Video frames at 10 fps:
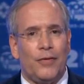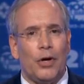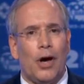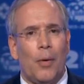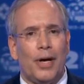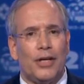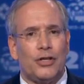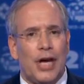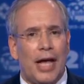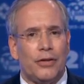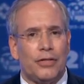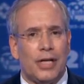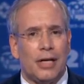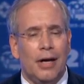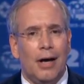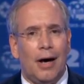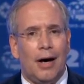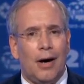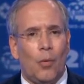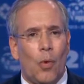if you're going and challenging
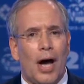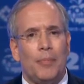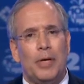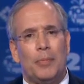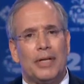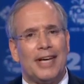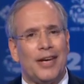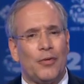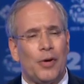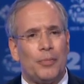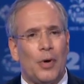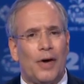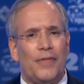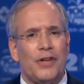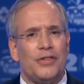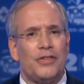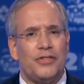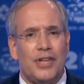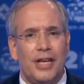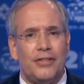why people are getting ripped off, there's a
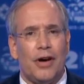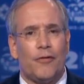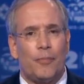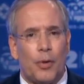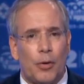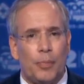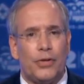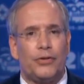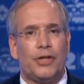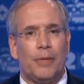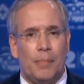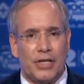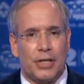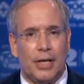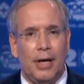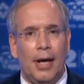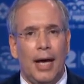sense of purpose to the mission.